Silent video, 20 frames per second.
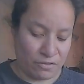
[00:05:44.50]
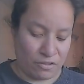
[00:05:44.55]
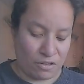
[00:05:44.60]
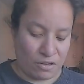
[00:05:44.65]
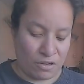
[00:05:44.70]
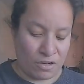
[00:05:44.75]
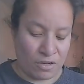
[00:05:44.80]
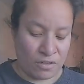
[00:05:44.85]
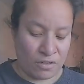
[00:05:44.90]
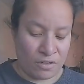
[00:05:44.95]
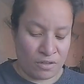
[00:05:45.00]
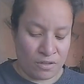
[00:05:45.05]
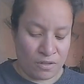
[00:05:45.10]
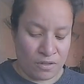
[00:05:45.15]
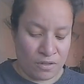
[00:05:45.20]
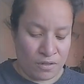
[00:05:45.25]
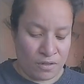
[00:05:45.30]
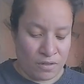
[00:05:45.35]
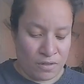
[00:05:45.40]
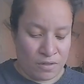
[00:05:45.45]
draw.
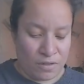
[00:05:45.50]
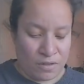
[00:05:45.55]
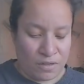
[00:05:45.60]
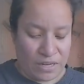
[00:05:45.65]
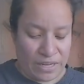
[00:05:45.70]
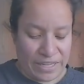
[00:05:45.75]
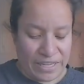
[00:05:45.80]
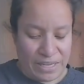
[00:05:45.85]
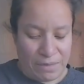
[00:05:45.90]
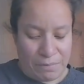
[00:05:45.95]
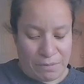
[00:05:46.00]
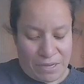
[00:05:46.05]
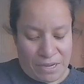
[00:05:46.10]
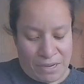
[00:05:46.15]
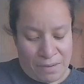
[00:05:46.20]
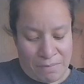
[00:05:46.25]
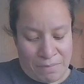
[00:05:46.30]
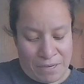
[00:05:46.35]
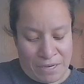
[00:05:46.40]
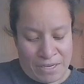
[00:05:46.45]
I keep
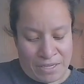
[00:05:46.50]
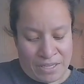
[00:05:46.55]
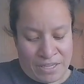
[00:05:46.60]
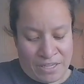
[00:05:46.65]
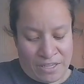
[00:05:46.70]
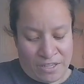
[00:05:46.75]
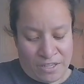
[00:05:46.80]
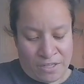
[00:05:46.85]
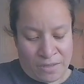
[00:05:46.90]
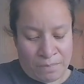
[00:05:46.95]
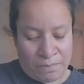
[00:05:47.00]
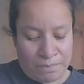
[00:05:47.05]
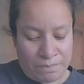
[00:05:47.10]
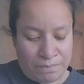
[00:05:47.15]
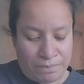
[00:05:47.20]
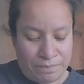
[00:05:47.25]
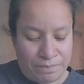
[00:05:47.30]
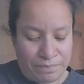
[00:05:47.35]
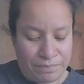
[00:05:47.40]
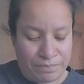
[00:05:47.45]
that back here.
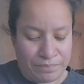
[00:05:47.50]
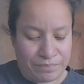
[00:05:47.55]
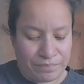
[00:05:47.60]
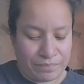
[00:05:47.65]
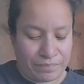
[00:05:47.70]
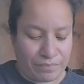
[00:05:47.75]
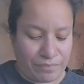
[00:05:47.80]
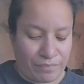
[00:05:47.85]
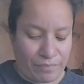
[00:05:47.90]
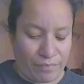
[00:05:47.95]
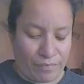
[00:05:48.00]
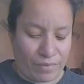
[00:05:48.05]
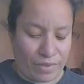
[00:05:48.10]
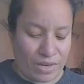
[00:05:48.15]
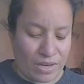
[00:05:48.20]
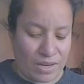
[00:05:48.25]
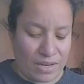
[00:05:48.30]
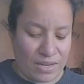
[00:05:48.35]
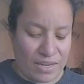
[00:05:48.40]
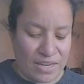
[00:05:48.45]

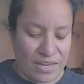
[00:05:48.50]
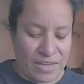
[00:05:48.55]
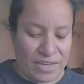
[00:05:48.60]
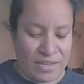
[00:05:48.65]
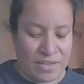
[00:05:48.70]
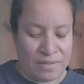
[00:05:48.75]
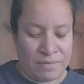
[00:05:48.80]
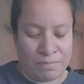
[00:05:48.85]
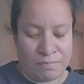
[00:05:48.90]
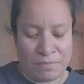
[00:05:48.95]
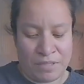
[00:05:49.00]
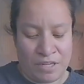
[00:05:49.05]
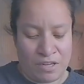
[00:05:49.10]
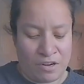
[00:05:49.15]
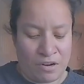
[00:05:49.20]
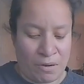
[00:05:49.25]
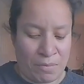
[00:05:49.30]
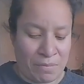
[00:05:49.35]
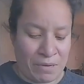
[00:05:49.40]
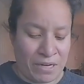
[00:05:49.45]
And, you
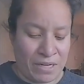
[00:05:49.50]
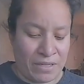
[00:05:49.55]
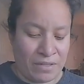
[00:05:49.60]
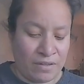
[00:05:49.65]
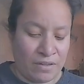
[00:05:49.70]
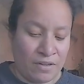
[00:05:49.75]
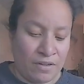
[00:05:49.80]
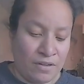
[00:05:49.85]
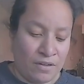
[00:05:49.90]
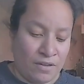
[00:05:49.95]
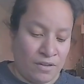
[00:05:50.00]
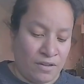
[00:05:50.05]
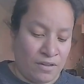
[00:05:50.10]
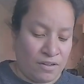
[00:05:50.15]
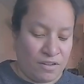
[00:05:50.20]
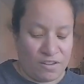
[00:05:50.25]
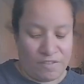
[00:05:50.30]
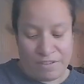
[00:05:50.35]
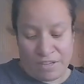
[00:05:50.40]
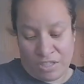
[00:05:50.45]
know, I might
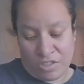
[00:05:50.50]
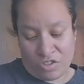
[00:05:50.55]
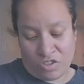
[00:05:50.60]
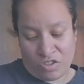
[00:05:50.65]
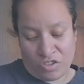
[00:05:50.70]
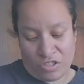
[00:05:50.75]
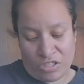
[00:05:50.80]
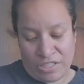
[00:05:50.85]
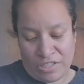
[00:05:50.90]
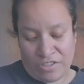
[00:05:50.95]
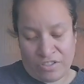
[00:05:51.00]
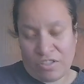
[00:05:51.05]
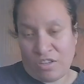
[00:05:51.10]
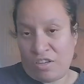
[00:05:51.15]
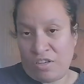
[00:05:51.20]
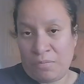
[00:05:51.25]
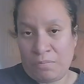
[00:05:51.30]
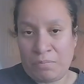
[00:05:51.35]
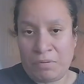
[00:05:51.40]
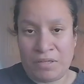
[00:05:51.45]
eventually
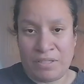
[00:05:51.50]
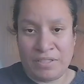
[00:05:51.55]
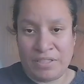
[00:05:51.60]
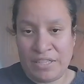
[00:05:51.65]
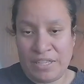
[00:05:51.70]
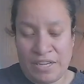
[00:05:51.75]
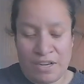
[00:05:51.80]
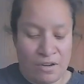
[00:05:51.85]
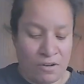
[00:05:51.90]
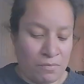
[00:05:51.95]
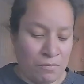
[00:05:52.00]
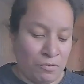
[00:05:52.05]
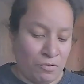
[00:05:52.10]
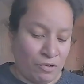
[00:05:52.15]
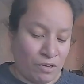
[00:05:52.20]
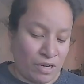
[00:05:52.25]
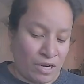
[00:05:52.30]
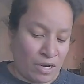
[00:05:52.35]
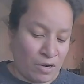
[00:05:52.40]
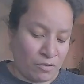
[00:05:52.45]
start printing out
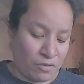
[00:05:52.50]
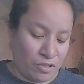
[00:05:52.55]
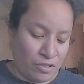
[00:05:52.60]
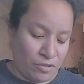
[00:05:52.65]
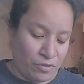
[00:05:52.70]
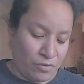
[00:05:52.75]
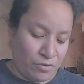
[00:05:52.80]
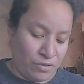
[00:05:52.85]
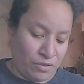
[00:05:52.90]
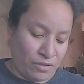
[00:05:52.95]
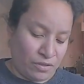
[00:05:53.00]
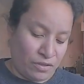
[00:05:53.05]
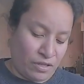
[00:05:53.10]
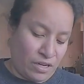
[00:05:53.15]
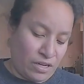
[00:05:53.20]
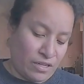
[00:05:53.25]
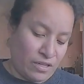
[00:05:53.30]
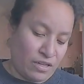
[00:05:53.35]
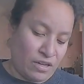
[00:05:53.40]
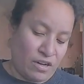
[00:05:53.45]
more how-tos and
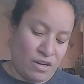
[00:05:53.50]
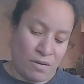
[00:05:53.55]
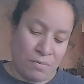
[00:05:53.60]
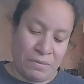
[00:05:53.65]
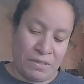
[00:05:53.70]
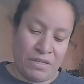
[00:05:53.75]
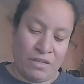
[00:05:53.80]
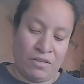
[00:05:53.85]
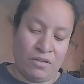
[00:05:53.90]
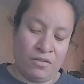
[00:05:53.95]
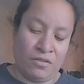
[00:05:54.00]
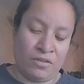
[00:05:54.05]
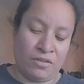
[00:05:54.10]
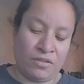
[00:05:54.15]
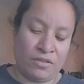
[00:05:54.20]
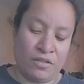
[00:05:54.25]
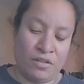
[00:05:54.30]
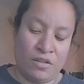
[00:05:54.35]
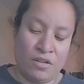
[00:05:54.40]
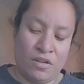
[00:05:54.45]
kind of copy
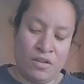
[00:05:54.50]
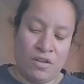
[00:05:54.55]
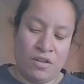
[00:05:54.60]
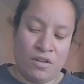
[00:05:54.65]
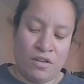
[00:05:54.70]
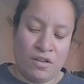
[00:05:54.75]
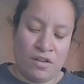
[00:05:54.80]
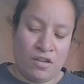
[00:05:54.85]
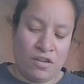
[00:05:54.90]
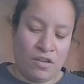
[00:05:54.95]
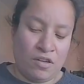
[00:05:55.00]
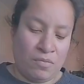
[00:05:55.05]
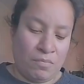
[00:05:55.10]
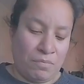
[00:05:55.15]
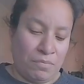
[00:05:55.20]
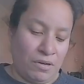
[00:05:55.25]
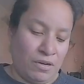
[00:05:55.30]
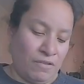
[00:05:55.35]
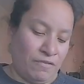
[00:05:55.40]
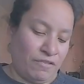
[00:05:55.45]
those.
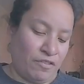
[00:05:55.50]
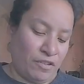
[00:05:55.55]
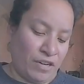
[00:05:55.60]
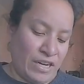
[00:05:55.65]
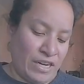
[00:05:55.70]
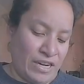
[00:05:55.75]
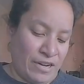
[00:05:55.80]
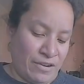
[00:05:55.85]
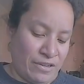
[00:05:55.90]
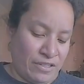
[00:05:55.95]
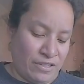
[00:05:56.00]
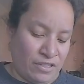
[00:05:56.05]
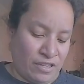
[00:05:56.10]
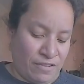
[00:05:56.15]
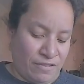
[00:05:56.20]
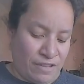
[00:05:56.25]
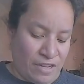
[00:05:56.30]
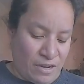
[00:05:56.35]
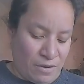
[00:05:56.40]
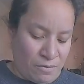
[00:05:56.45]
But for right now, I just
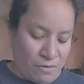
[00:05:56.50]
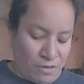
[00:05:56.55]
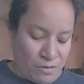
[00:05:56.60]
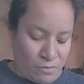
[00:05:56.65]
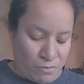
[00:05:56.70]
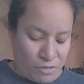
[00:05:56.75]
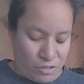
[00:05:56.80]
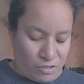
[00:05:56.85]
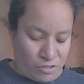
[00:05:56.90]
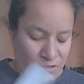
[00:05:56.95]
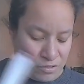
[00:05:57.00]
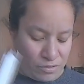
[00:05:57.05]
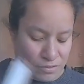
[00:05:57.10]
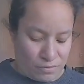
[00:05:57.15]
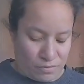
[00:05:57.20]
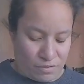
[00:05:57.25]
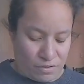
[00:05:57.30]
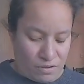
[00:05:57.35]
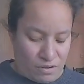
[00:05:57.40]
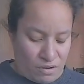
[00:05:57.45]
have that one, which
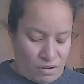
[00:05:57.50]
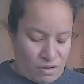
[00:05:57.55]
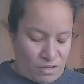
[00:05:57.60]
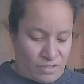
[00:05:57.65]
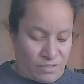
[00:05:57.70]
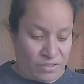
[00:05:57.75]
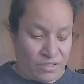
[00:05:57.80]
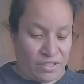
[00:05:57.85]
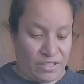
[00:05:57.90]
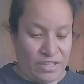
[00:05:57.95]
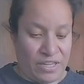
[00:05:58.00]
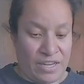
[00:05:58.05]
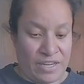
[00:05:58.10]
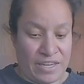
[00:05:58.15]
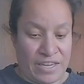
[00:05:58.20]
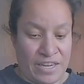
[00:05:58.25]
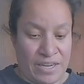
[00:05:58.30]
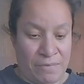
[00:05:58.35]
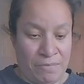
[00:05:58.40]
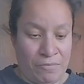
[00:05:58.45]
honestly,
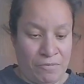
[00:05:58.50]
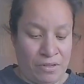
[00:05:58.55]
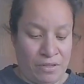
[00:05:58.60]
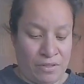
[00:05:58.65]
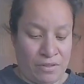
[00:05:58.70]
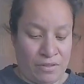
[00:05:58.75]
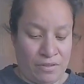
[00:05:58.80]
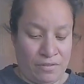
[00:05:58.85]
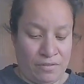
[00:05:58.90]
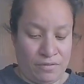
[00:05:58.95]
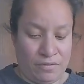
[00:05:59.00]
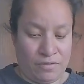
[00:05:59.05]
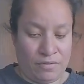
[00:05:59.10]
that came with